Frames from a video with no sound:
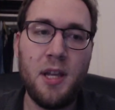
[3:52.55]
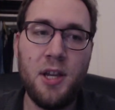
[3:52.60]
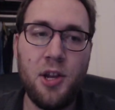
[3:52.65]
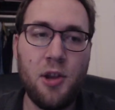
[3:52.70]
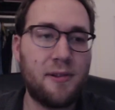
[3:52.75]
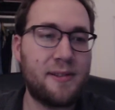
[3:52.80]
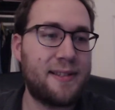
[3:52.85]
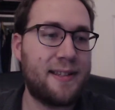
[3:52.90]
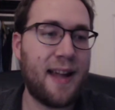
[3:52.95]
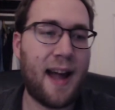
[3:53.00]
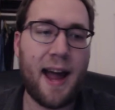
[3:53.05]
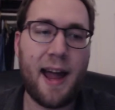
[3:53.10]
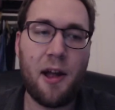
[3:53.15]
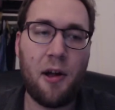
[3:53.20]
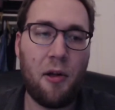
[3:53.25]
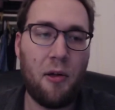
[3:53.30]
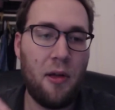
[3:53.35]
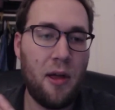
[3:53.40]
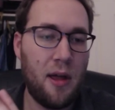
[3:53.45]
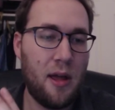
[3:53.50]

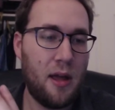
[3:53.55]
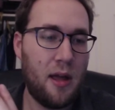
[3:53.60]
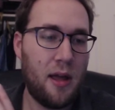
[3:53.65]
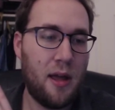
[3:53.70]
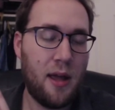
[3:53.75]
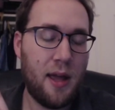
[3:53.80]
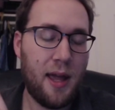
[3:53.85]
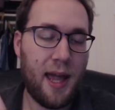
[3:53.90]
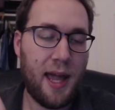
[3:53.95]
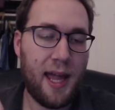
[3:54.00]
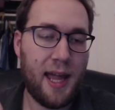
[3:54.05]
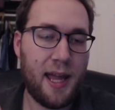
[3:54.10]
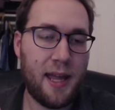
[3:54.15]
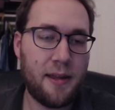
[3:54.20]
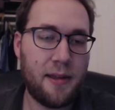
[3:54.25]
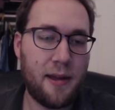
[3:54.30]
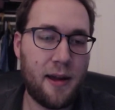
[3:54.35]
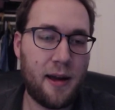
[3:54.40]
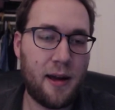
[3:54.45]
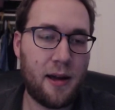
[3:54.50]
style
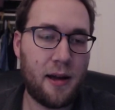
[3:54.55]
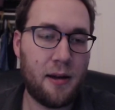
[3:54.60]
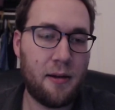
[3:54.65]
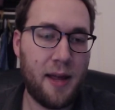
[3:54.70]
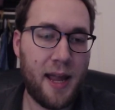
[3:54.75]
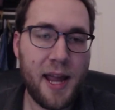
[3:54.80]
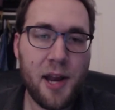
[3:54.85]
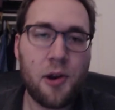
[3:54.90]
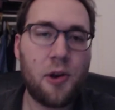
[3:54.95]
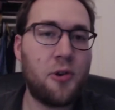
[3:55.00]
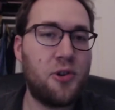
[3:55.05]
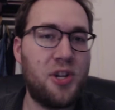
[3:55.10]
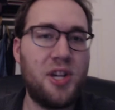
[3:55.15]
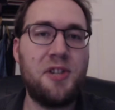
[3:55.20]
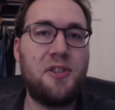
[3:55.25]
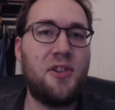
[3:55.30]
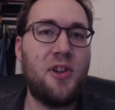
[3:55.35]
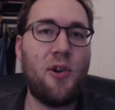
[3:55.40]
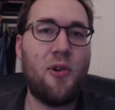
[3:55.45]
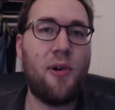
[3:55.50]
and energy
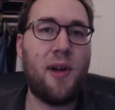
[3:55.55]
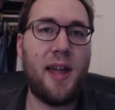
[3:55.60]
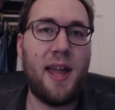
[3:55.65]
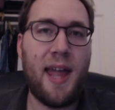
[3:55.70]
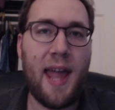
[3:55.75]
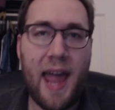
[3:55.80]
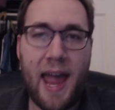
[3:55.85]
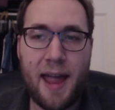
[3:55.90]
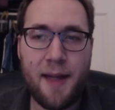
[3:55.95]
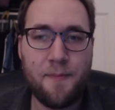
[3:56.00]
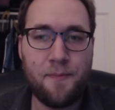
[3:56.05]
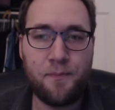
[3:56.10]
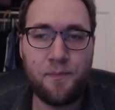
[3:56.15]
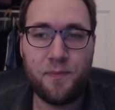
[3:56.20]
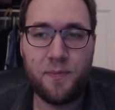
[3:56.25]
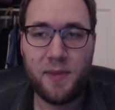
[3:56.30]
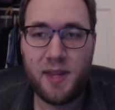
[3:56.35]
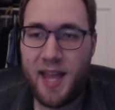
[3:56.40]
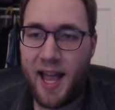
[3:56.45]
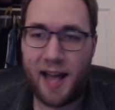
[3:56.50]
to it. And
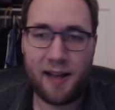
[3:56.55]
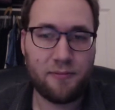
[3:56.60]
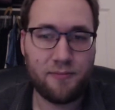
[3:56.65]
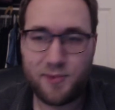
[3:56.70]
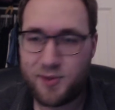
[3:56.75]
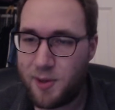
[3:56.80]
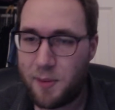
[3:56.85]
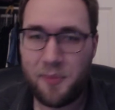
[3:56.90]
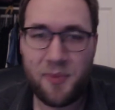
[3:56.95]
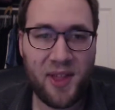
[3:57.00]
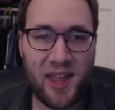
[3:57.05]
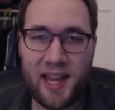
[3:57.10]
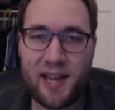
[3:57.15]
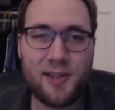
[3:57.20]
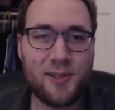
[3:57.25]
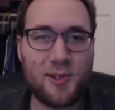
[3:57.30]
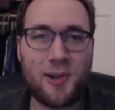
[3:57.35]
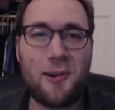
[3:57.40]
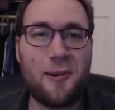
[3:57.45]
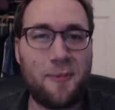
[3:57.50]
yeah, some
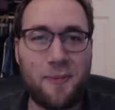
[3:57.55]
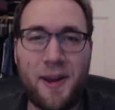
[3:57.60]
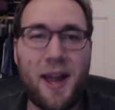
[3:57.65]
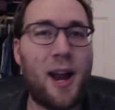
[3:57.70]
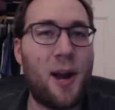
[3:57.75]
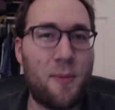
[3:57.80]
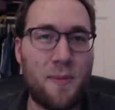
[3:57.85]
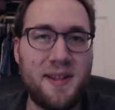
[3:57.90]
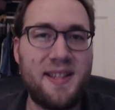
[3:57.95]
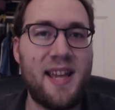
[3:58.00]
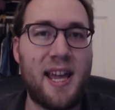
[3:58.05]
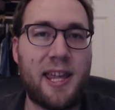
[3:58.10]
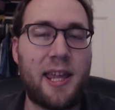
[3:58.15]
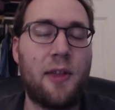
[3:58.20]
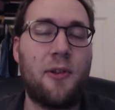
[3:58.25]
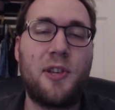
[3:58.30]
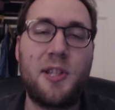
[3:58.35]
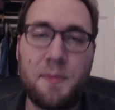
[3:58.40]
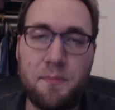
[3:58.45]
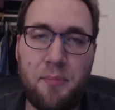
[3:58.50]
things are kind of
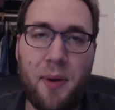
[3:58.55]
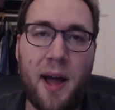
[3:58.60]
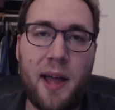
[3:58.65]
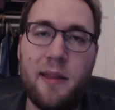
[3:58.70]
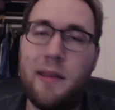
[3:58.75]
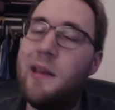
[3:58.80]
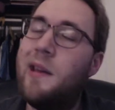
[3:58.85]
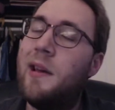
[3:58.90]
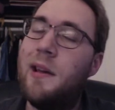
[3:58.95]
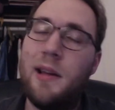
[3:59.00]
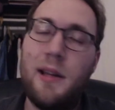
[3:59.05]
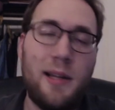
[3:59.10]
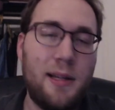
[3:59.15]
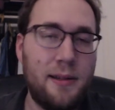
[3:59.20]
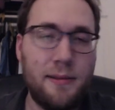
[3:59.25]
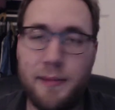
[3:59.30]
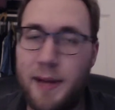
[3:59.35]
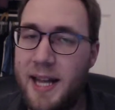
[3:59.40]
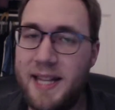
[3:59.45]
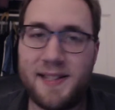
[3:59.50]
ridiculous, but
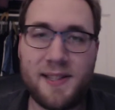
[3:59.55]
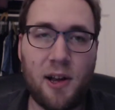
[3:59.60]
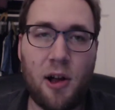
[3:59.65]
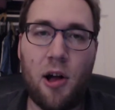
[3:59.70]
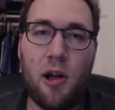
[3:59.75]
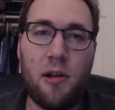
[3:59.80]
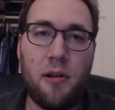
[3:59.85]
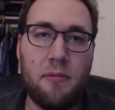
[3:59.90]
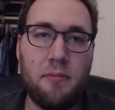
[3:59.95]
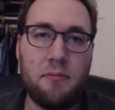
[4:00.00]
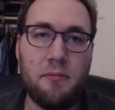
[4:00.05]
it's all